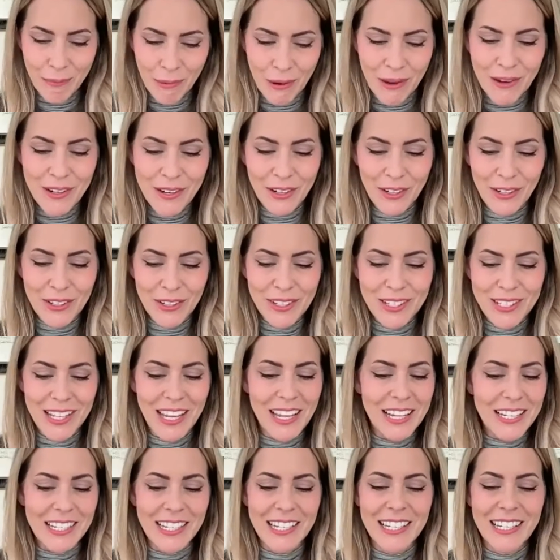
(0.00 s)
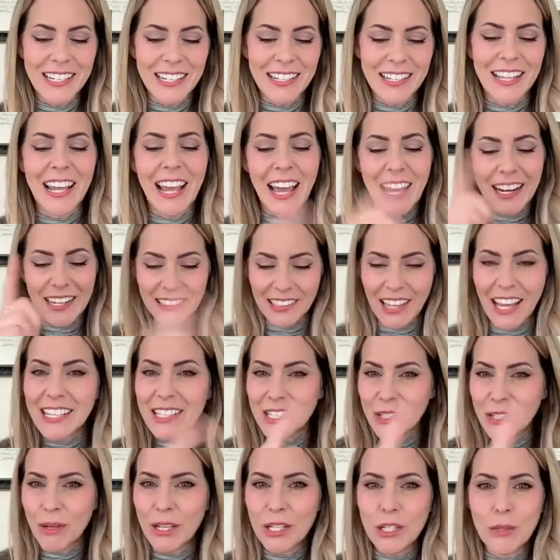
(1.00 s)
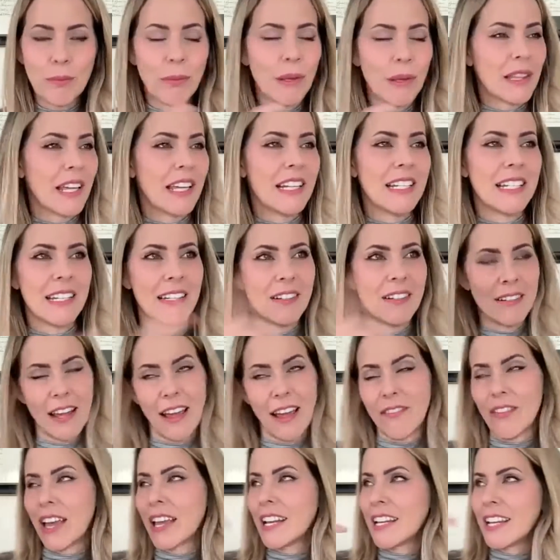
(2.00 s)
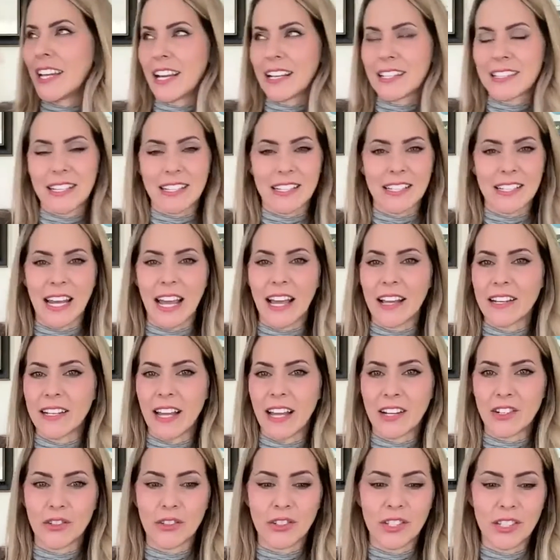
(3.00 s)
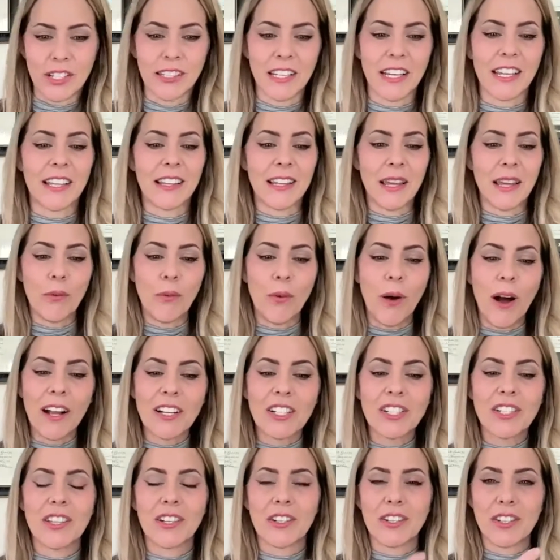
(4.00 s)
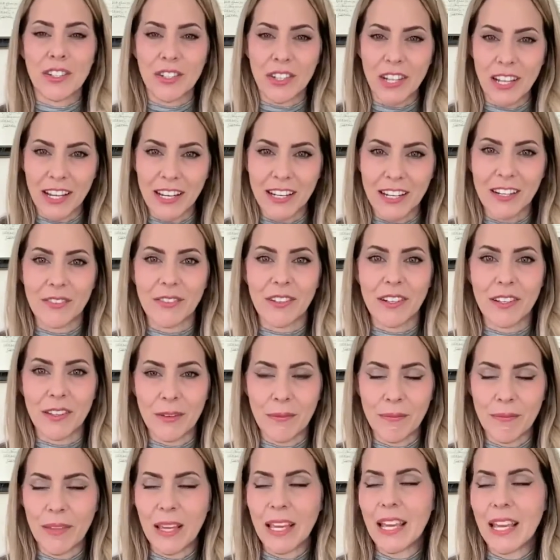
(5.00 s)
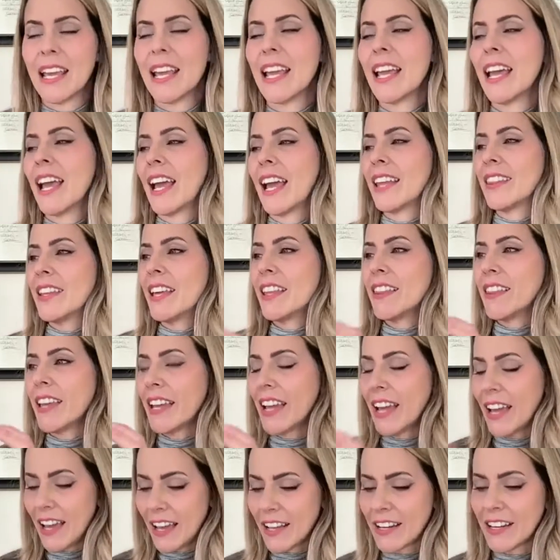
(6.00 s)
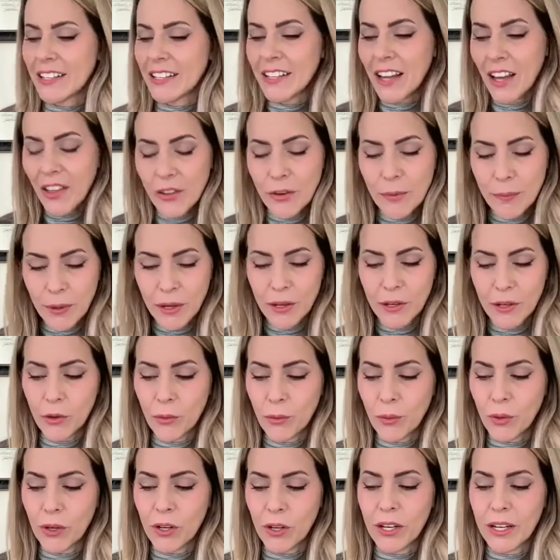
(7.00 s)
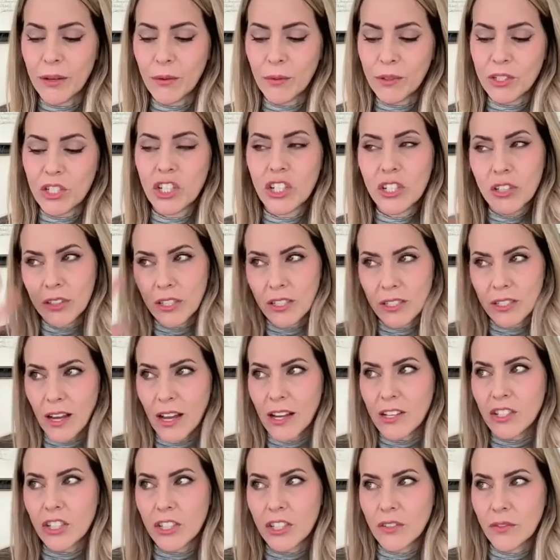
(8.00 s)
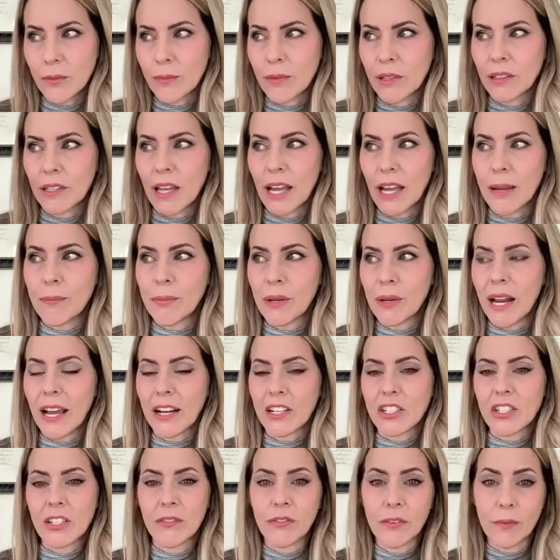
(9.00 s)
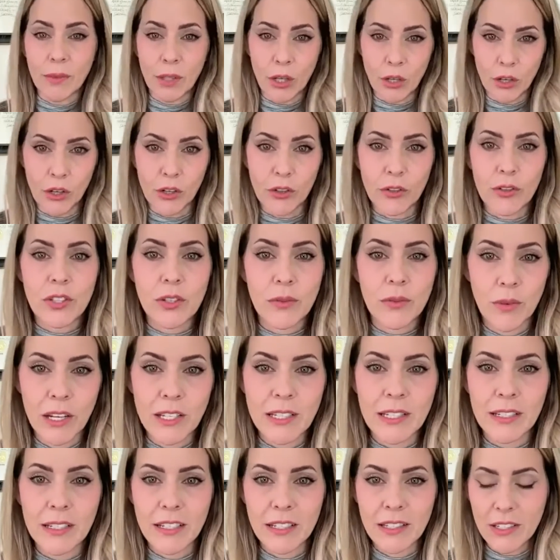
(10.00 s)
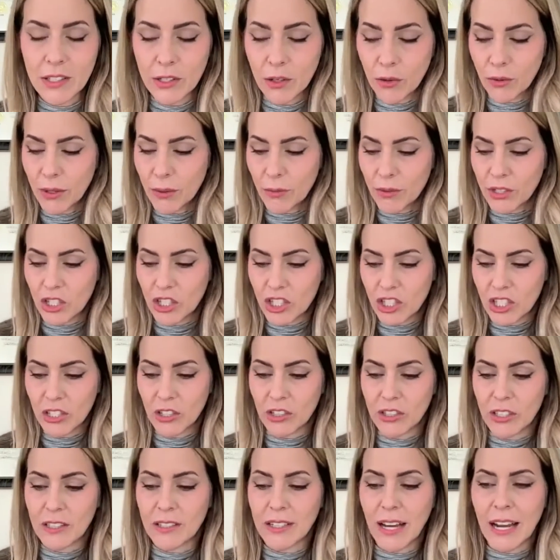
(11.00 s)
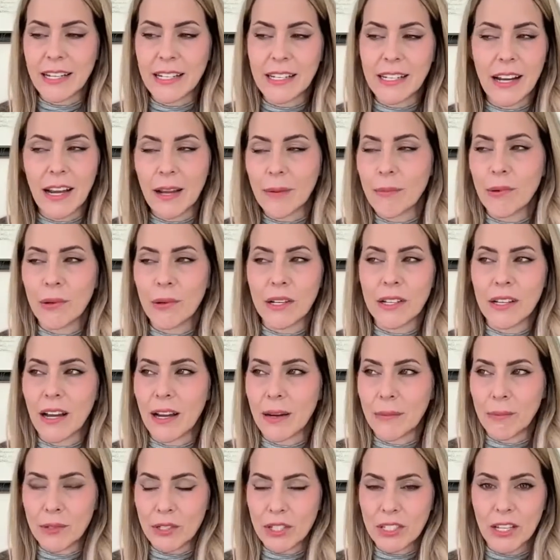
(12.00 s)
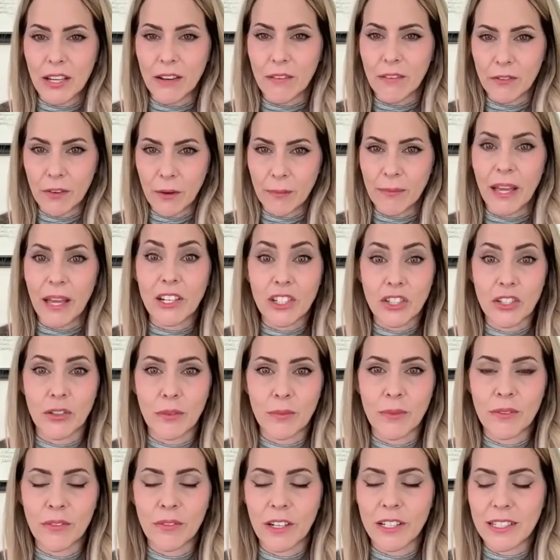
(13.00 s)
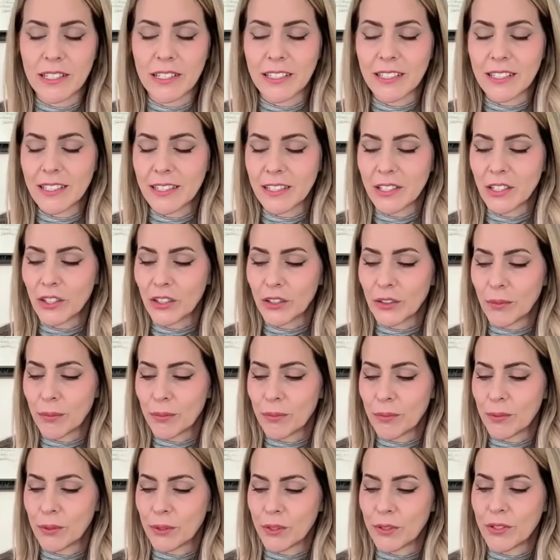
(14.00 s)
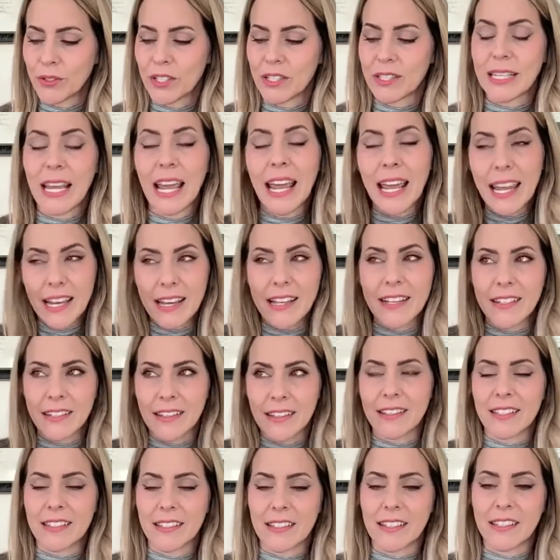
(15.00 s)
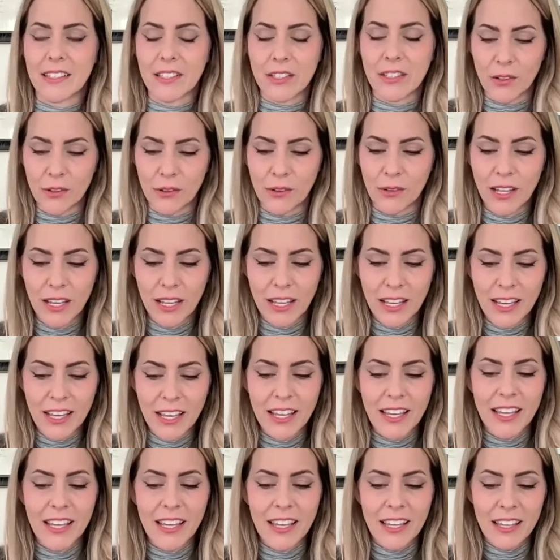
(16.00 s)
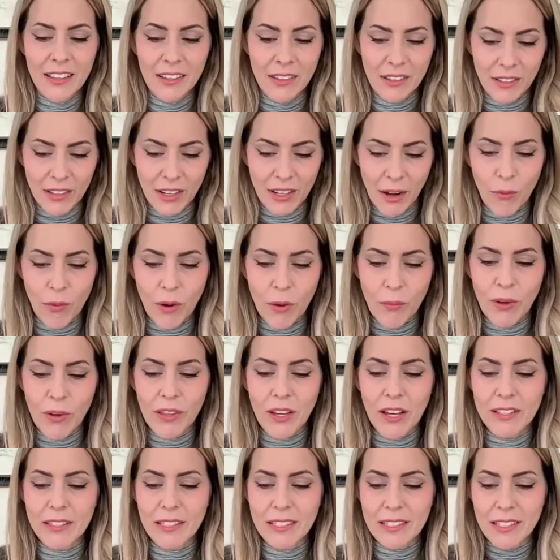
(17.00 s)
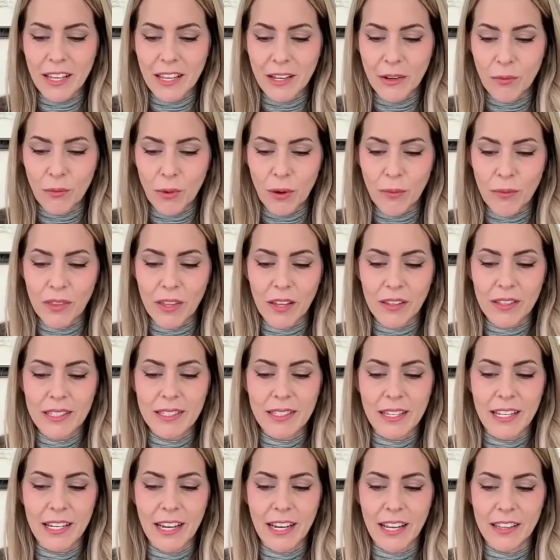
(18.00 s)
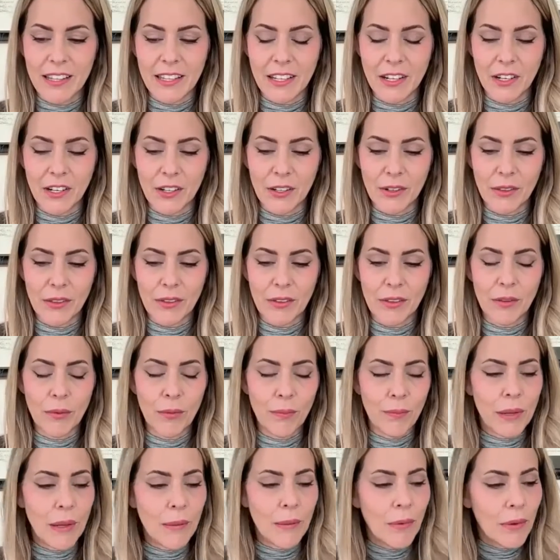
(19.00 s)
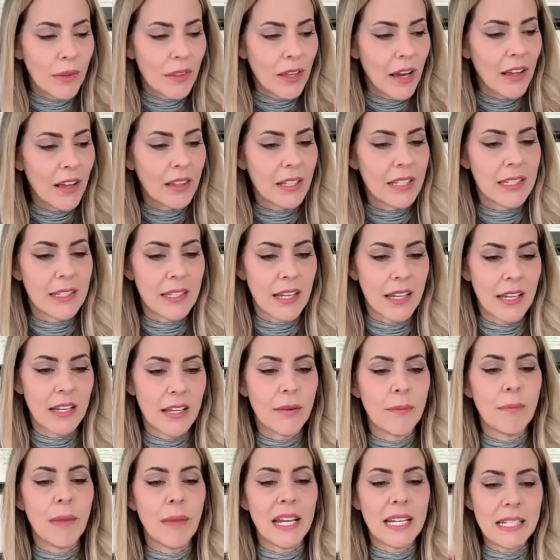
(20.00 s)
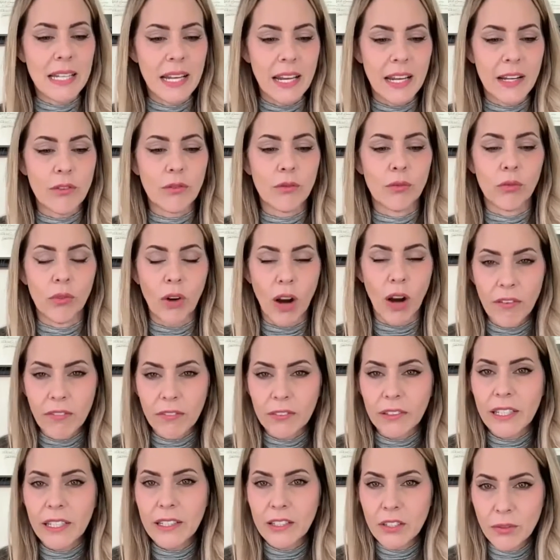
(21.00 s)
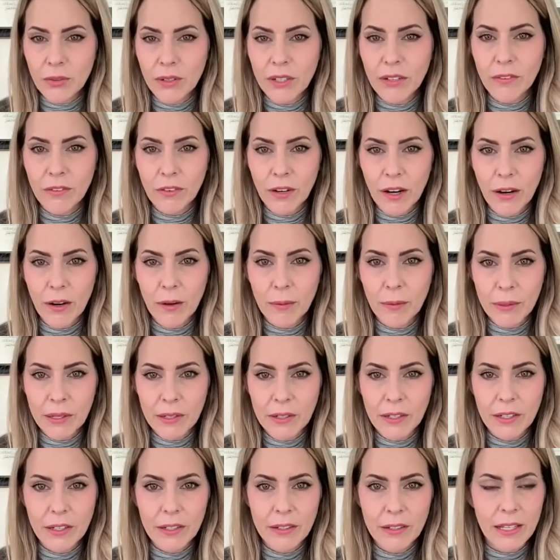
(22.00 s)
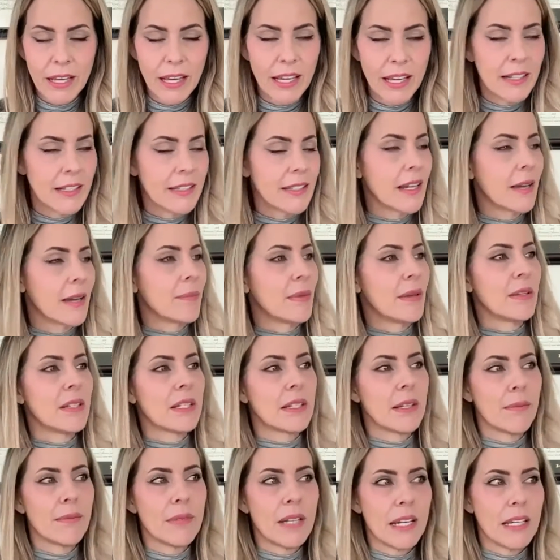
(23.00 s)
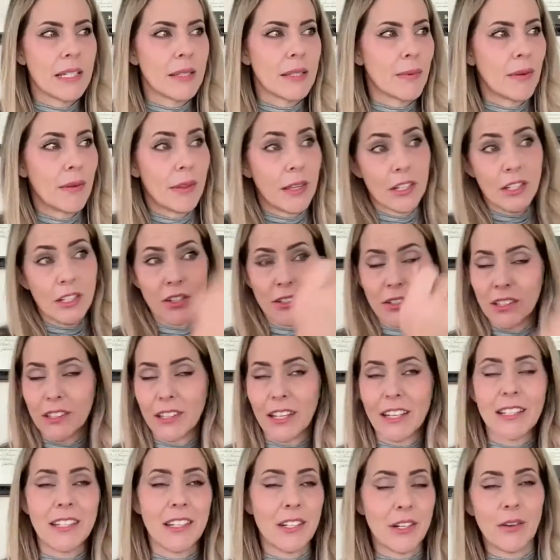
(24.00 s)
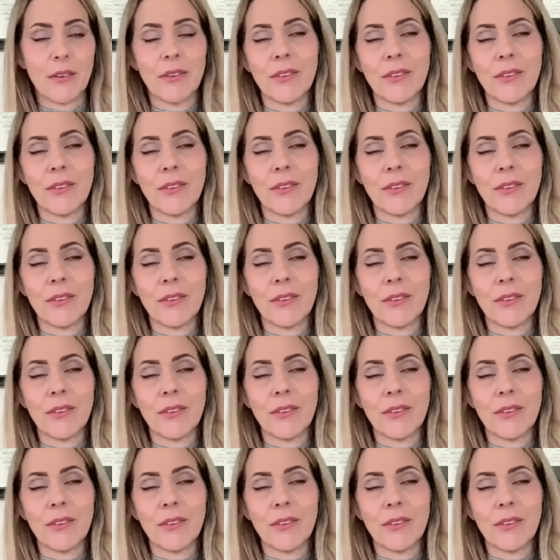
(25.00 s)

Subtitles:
bunkers, they had a light switch, but they didn't have any access to natural sunlight, and they watched their circadian rhythm. And then they had another bunker where it was shielded not just from the light, but actually from the earth's resonance. So it was shielded 99.9% from that Schumann resonance the earth produces and the sun. So you got one without the sun and the earth. The people without the sun maintained roughly a 24-hour period cadence. I mean, some days maybe they'd turn the light,